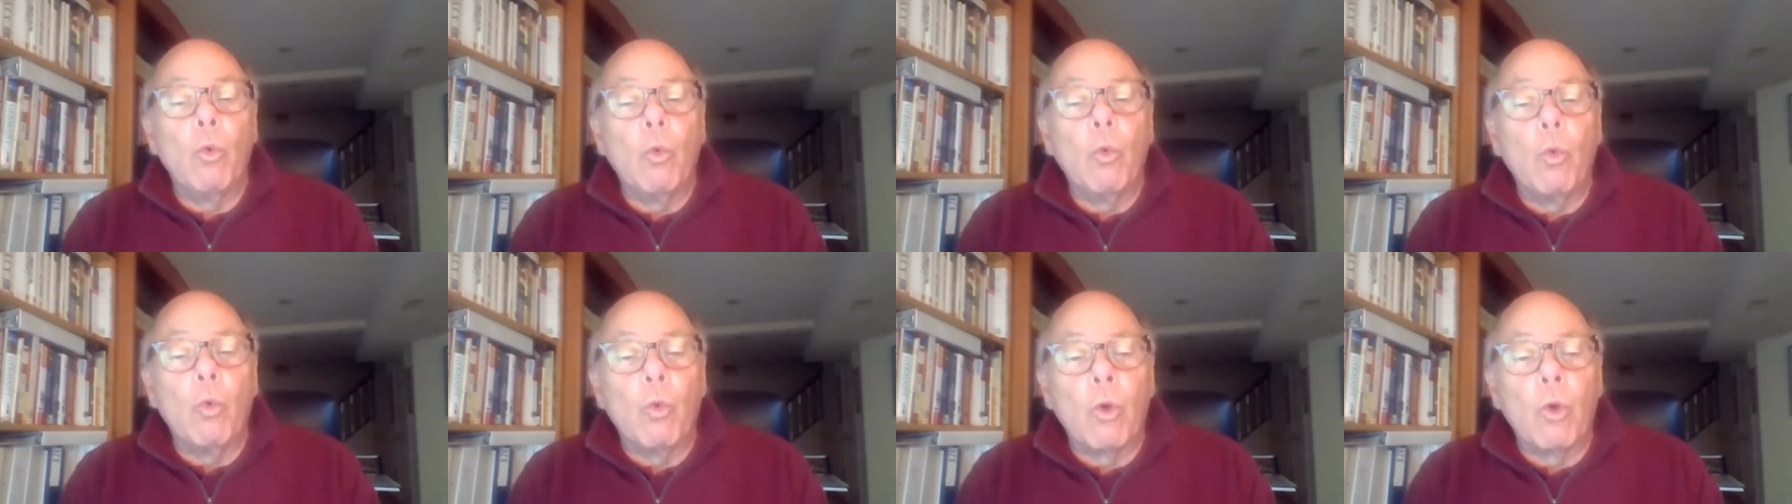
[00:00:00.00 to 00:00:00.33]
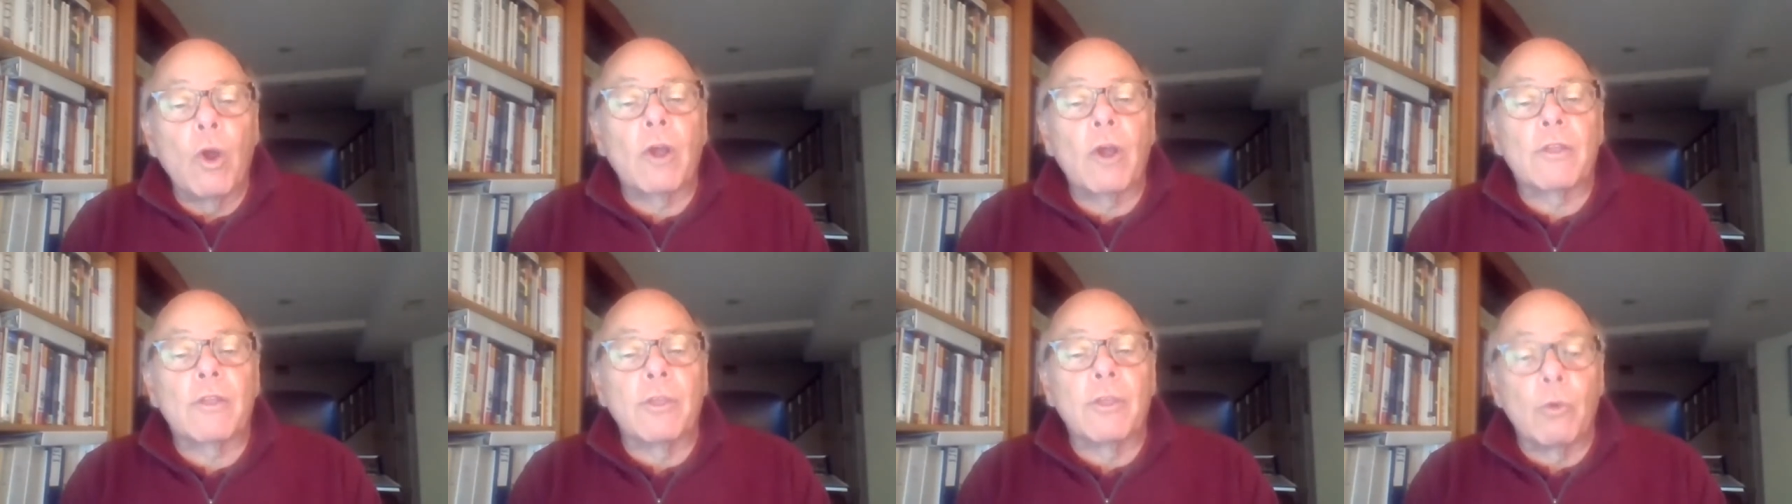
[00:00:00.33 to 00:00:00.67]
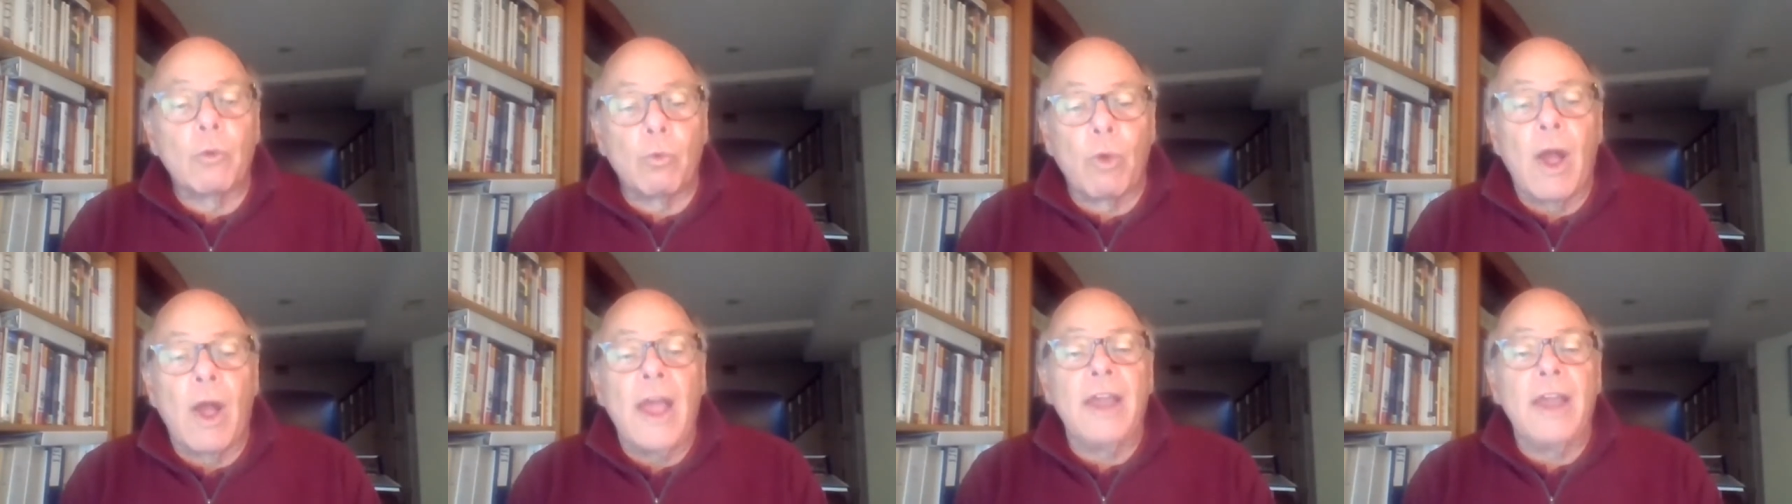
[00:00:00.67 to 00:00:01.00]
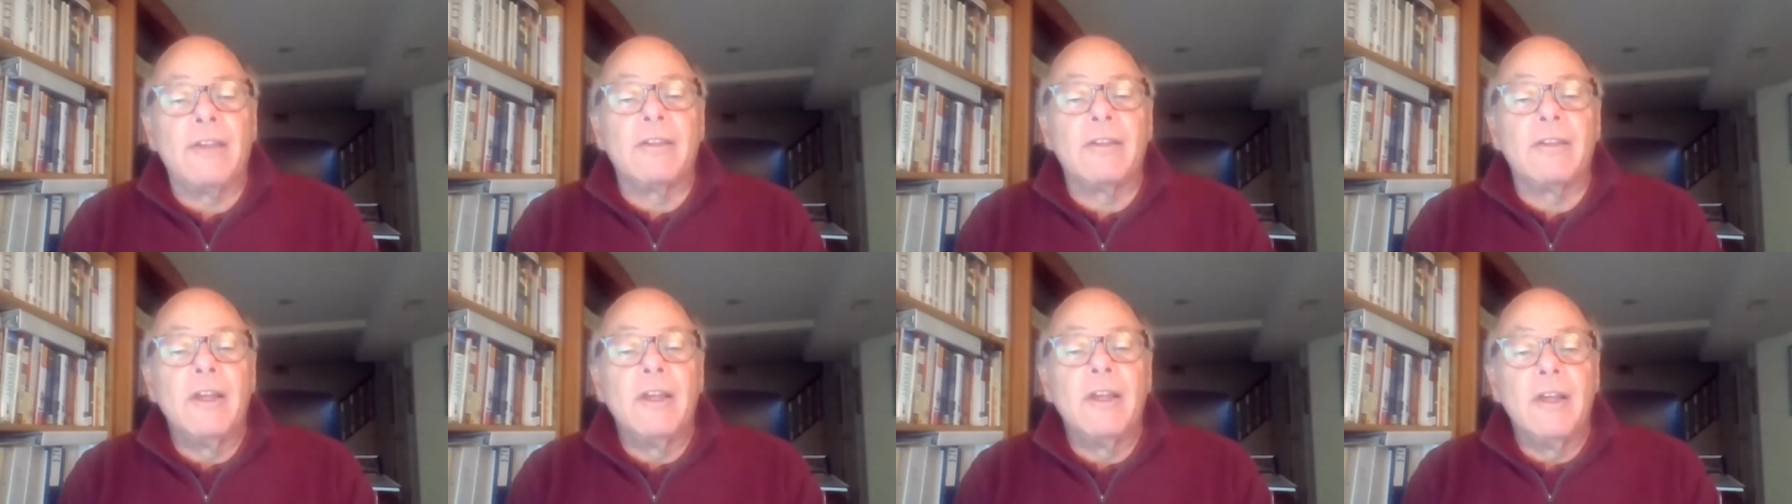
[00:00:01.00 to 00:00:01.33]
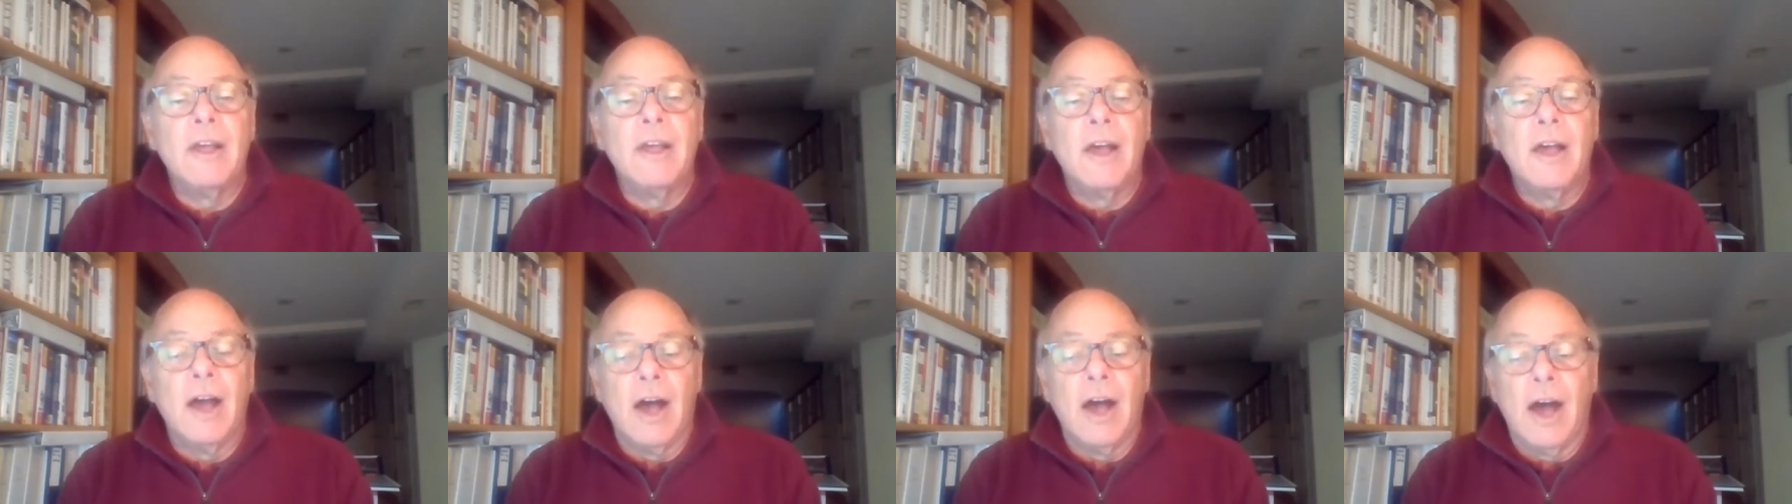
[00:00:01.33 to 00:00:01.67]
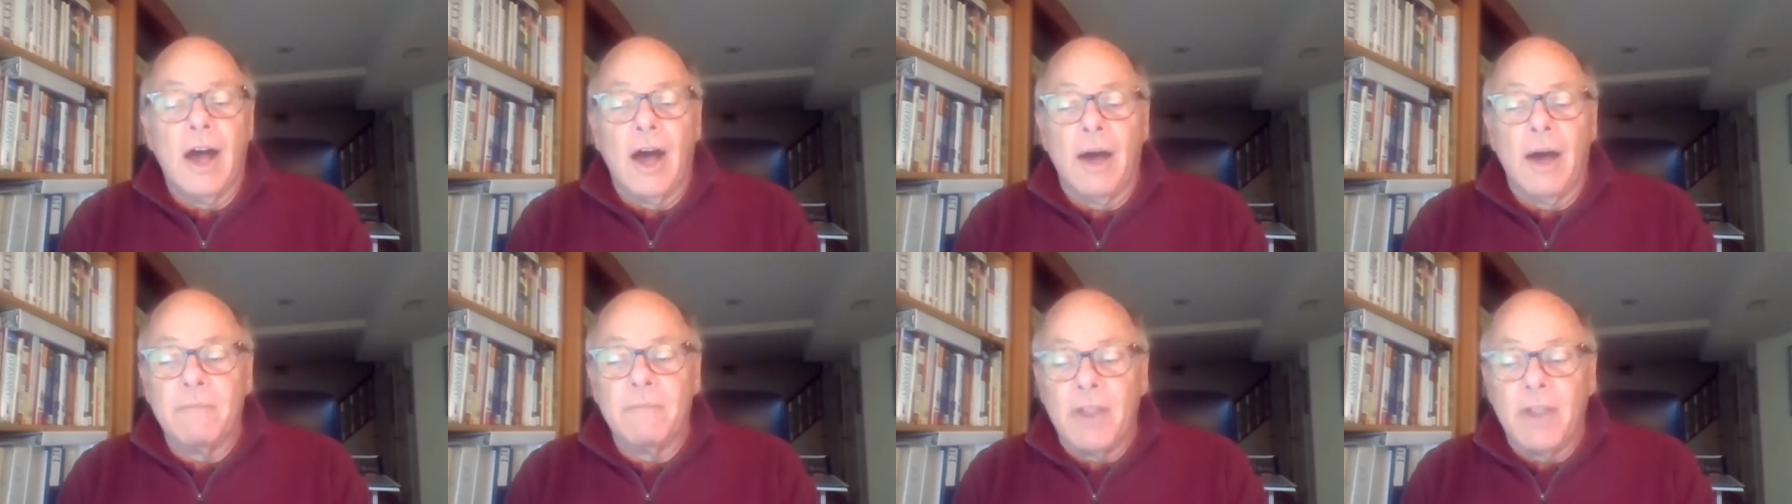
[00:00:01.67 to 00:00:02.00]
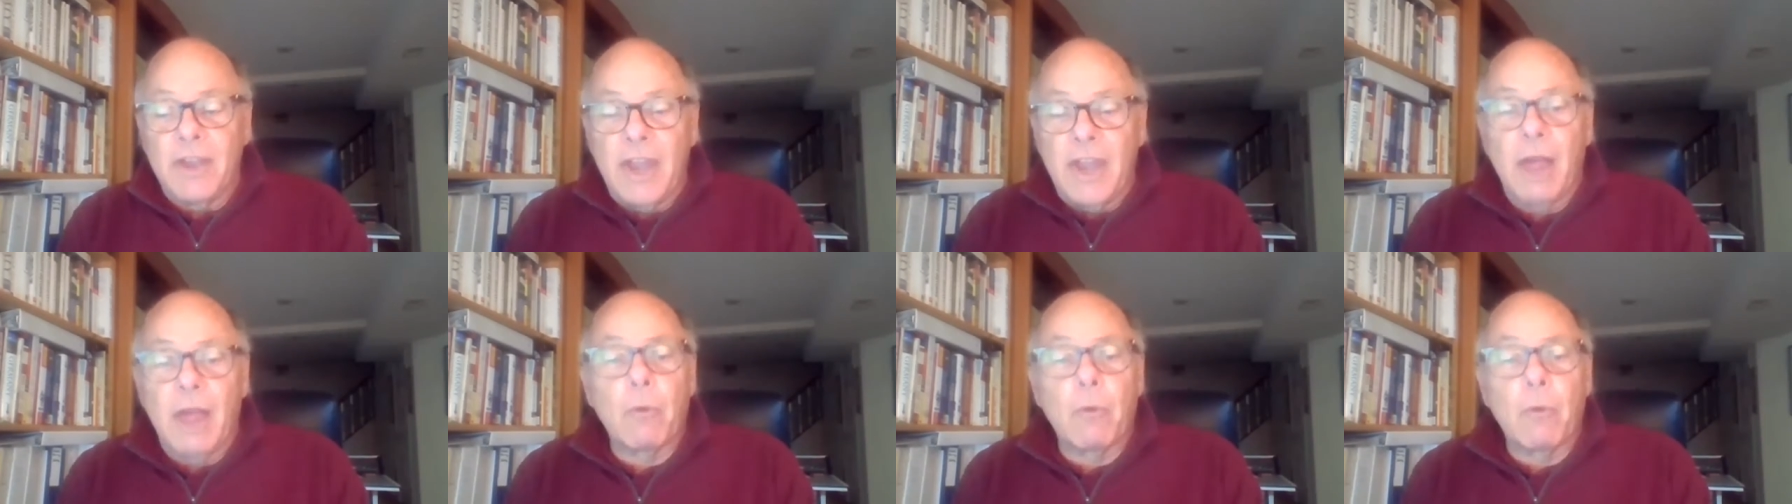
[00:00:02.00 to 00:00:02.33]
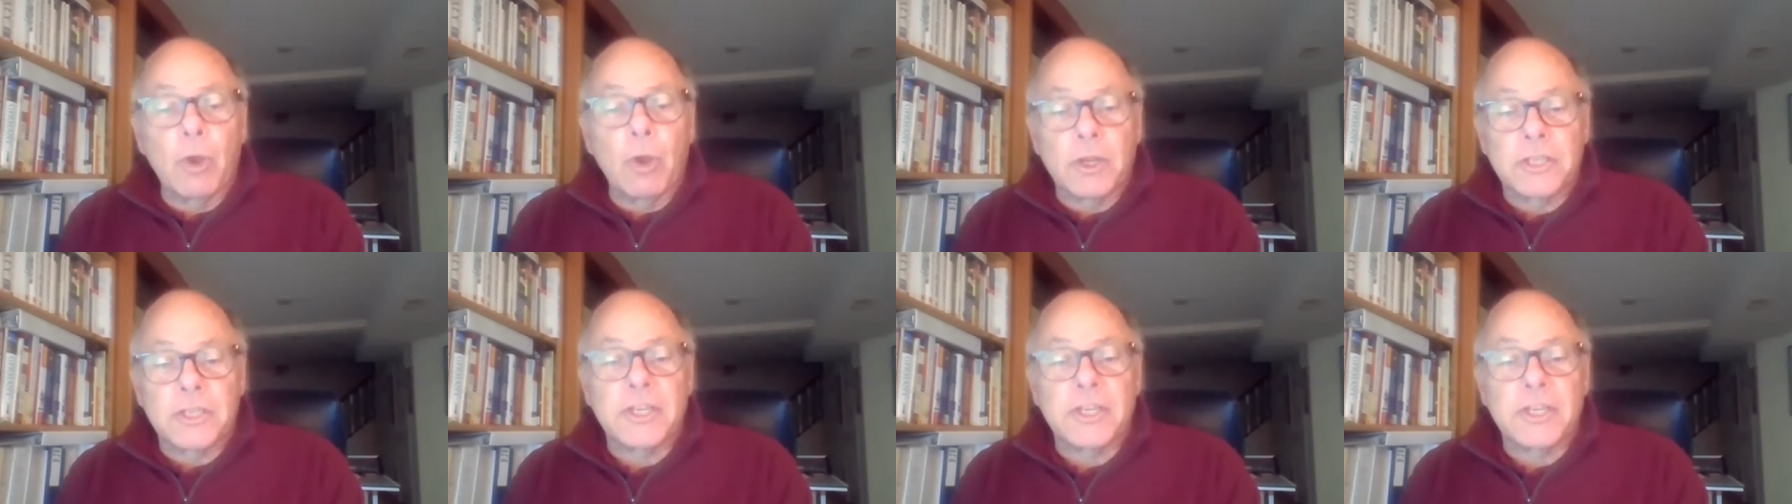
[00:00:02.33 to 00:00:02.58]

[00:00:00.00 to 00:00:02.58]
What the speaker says: work the right network